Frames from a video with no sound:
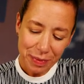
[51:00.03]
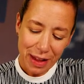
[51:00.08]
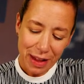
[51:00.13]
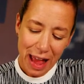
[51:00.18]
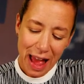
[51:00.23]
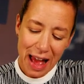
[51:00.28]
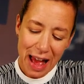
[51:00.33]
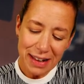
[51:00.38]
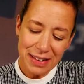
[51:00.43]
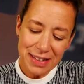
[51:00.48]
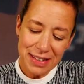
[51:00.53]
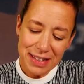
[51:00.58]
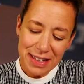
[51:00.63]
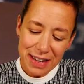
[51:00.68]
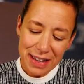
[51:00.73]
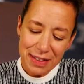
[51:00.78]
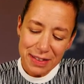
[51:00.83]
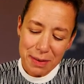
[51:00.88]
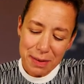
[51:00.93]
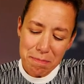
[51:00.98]
And
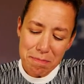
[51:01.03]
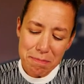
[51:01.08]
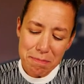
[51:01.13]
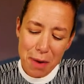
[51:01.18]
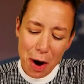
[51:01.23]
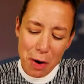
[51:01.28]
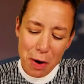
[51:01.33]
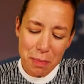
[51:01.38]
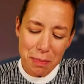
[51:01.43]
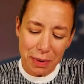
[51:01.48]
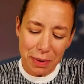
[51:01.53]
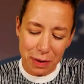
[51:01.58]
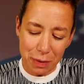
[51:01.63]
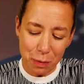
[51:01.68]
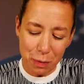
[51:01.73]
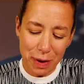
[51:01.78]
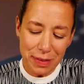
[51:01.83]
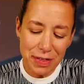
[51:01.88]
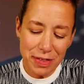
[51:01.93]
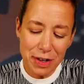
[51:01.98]
the moment
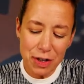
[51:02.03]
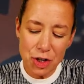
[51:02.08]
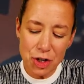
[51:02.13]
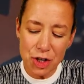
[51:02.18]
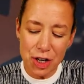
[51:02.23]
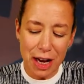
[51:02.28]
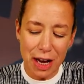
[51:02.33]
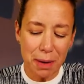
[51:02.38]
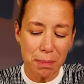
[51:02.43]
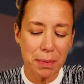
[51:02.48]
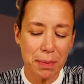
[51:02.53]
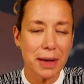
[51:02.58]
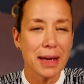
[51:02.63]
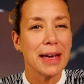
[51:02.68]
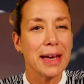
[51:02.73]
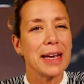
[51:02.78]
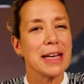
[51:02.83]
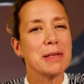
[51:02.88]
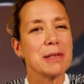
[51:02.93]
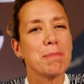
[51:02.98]
when the chip
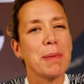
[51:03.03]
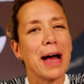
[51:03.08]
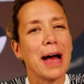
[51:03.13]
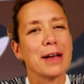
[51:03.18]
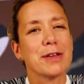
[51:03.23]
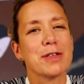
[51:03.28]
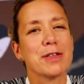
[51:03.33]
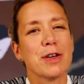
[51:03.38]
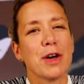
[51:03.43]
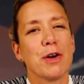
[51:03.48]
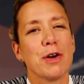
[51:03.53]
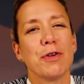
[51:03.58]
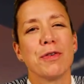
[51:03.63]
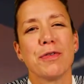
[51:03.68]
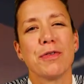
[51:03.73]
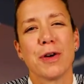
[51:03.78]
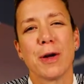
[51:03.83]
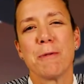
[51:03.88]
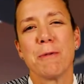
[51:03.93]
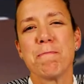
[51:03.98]
is passed
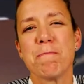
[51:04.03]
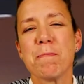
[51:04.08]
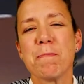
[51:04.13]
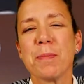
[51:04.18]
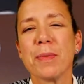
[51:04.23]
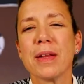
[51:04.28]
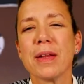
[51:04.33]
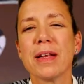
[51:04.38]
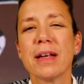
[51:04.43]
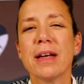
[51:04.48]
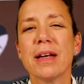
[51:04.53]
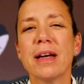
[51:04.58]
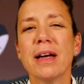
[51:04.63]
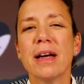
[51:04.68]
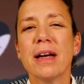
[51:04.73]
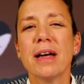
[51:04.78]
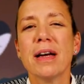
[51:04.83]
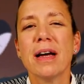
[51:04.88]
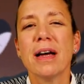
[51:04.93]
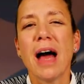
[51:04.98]
over.
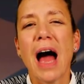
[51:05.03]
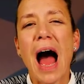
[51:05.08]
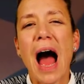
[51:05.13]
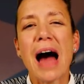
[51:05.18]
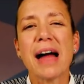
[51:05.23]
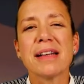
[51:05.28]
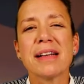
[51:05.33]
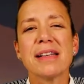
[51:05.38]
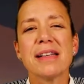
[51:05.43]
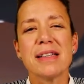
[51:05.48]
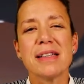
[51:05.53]
And